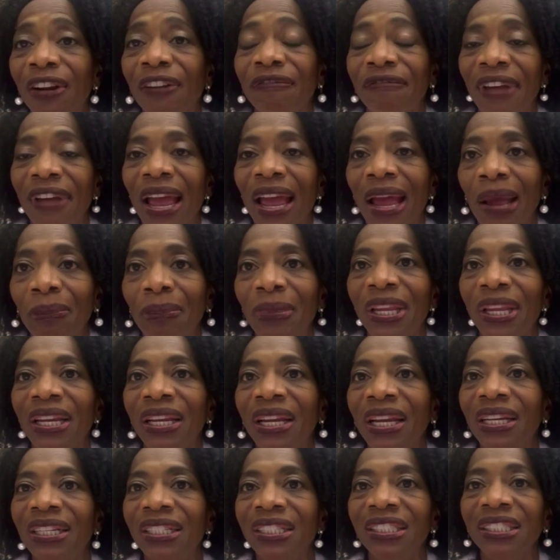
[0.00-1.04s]
our family.
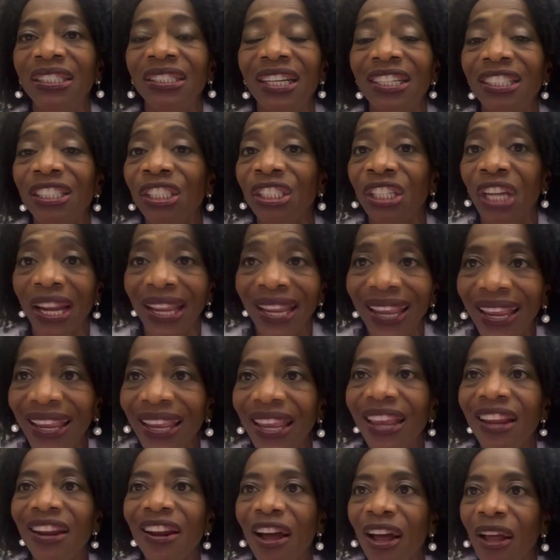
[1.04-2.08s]
You said checking
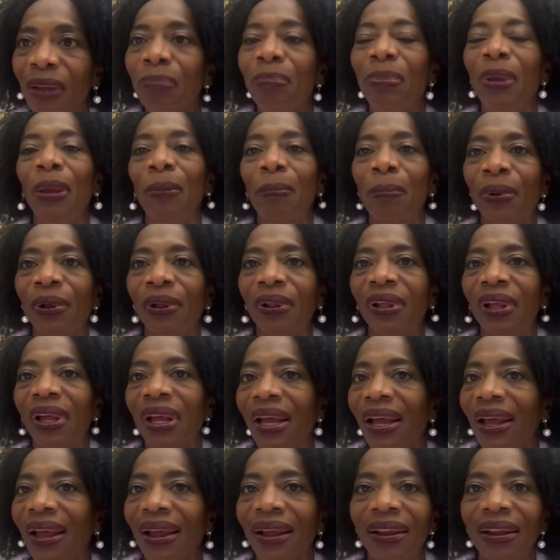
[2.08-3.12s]
in on people,
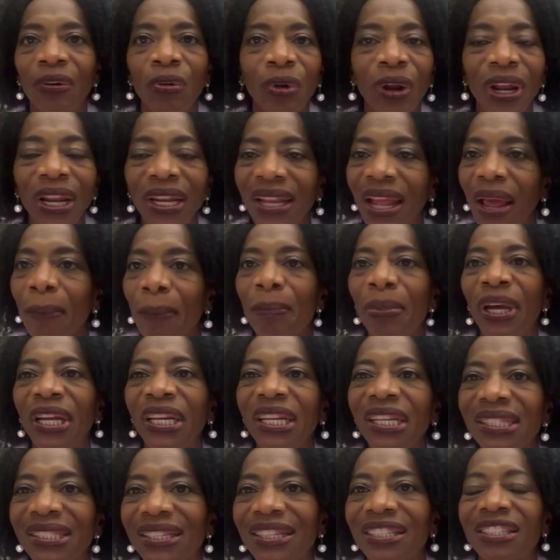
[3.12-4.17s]
create that
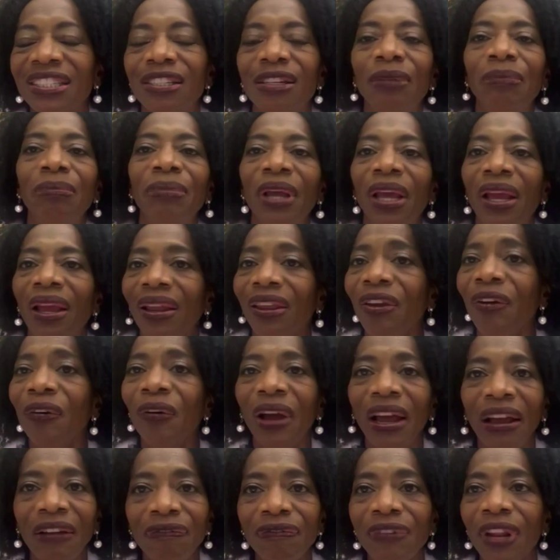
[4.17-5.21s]
buddy system. You
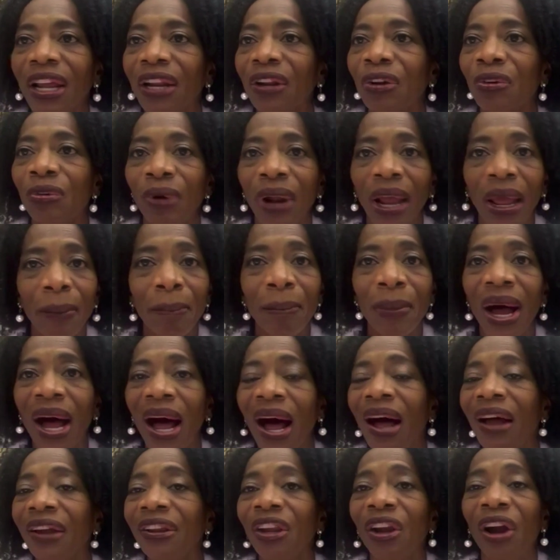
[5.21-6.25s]
have that
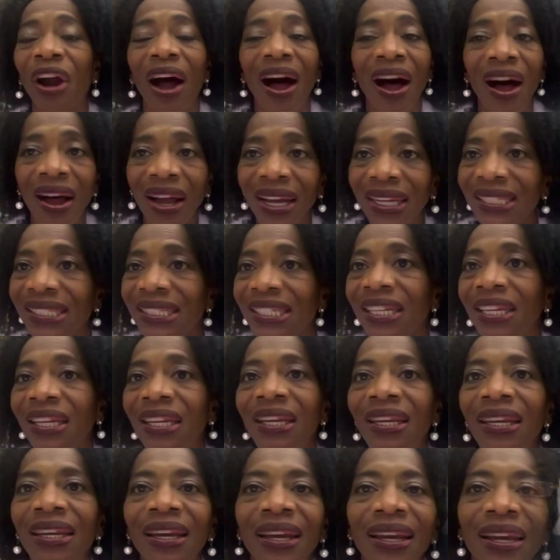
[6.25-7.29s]
grandma, your
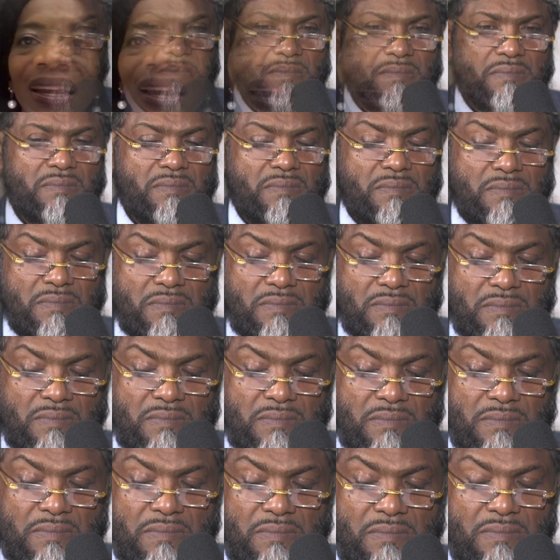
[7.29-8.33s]
auntie, anyone
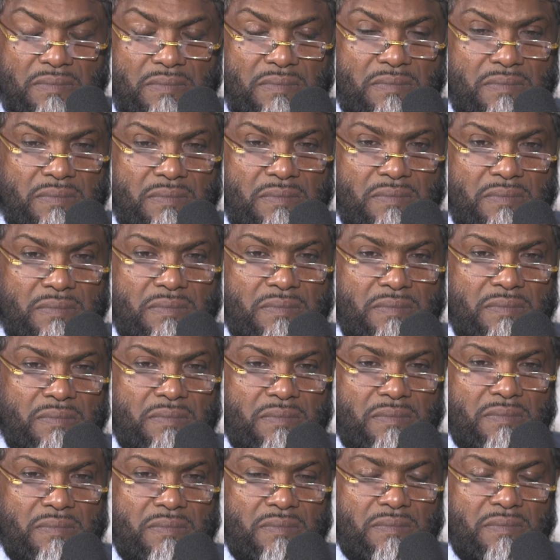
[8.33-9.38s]
who's older,
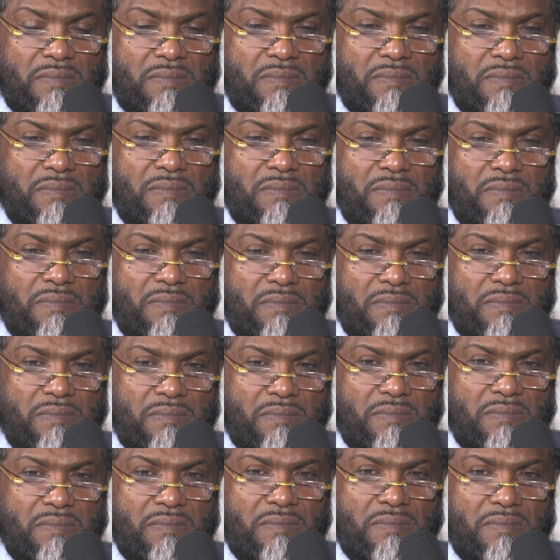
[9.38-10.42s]
this is a great
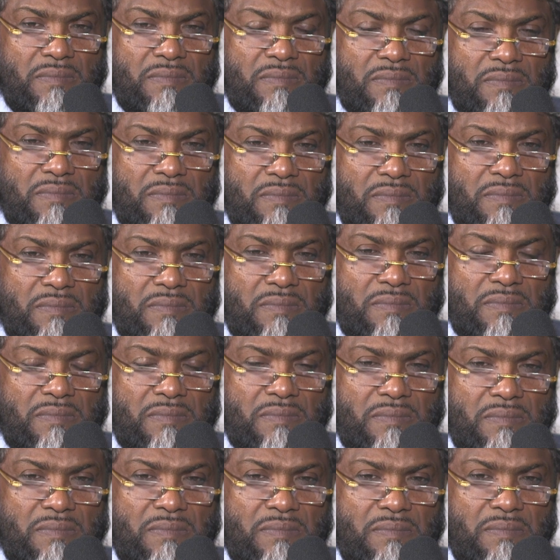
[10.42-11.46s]
time to call and
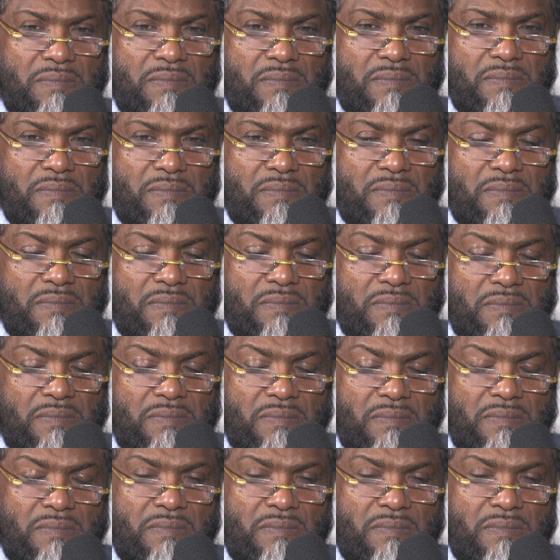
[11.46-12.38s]
check in and